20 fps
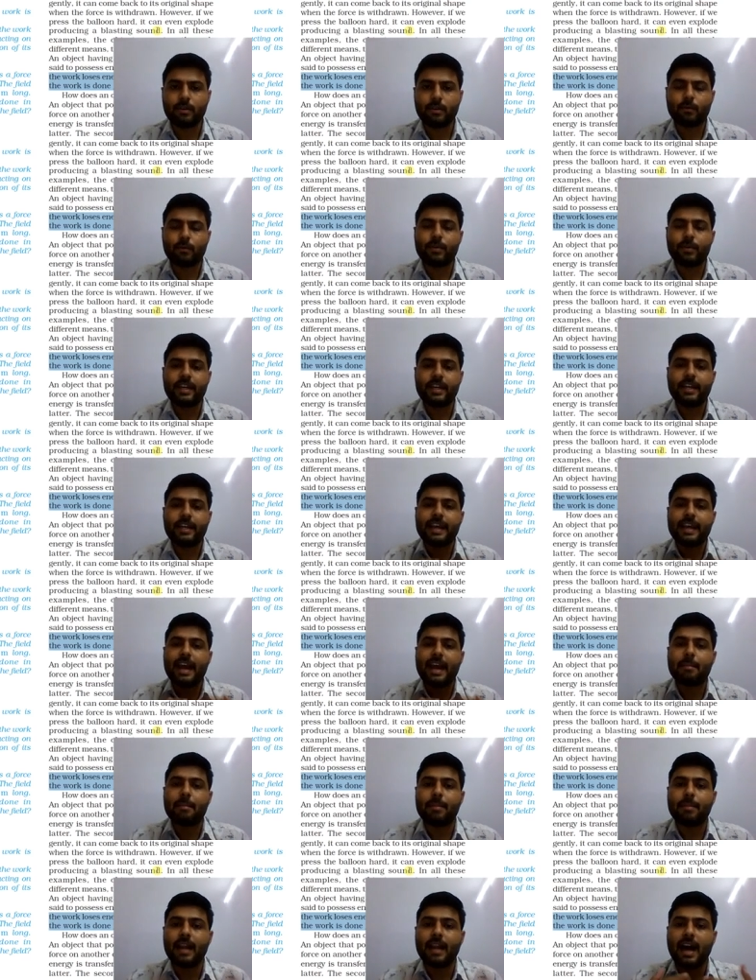we
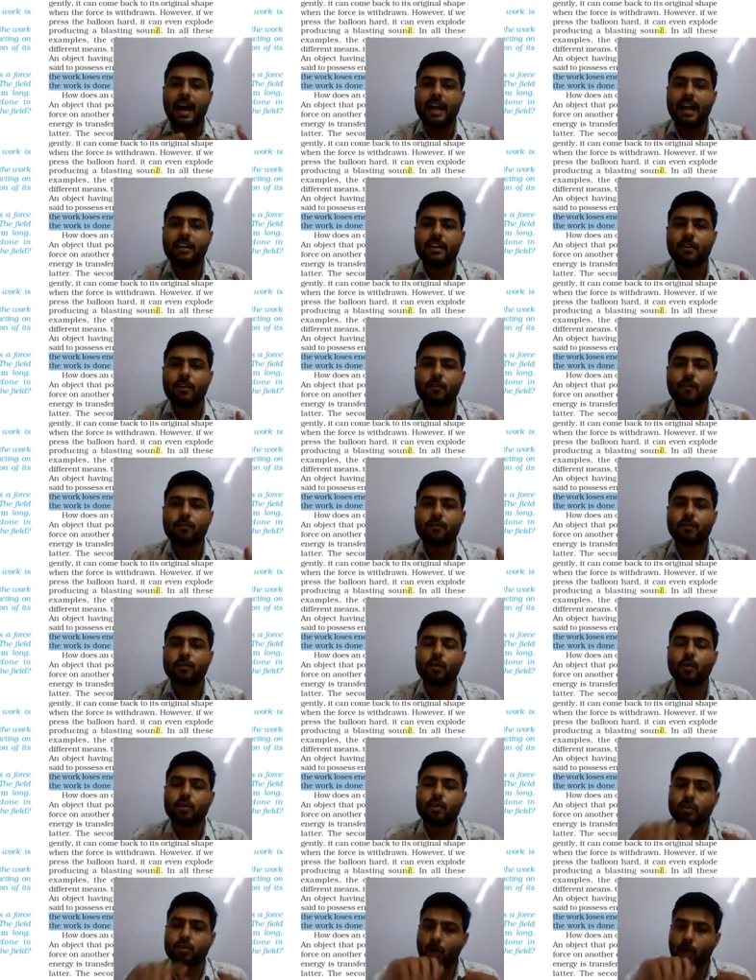apply
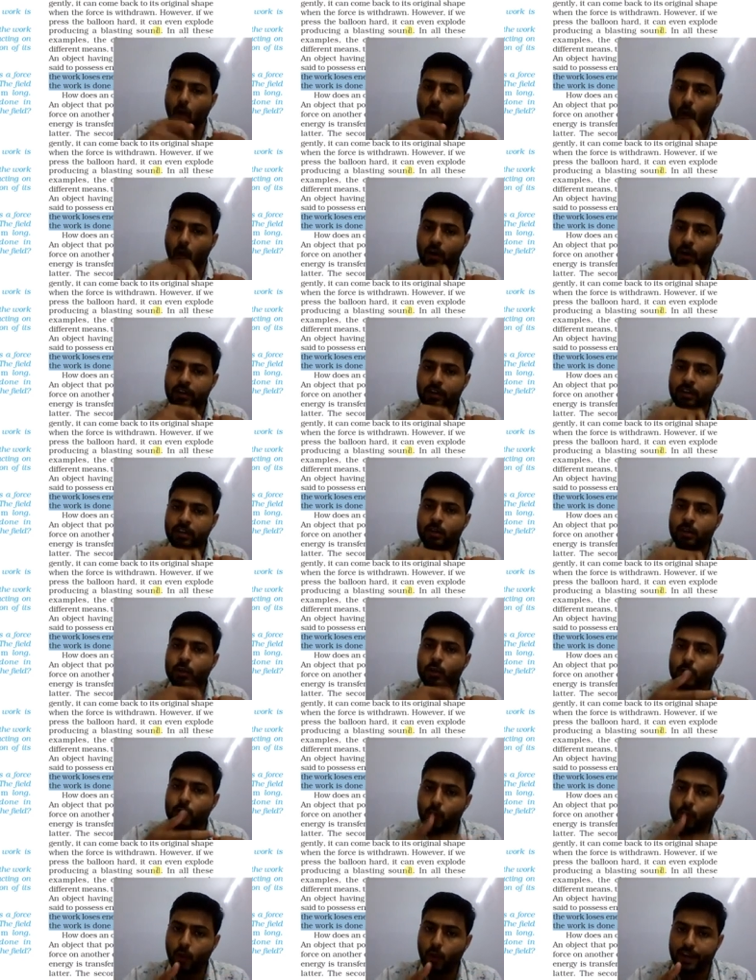force on
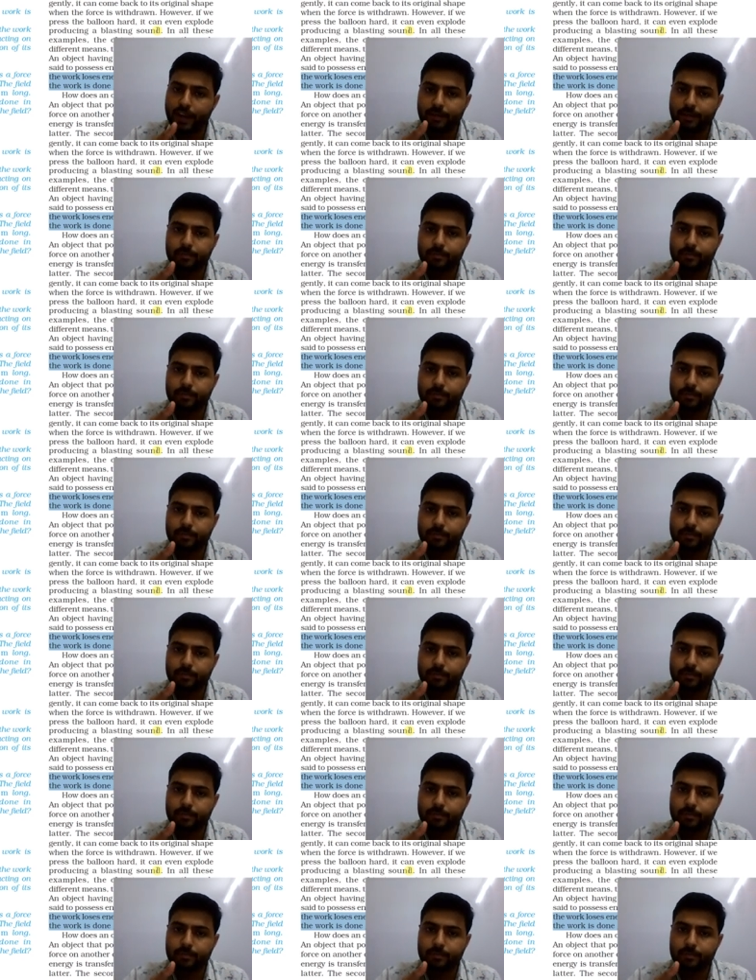toy.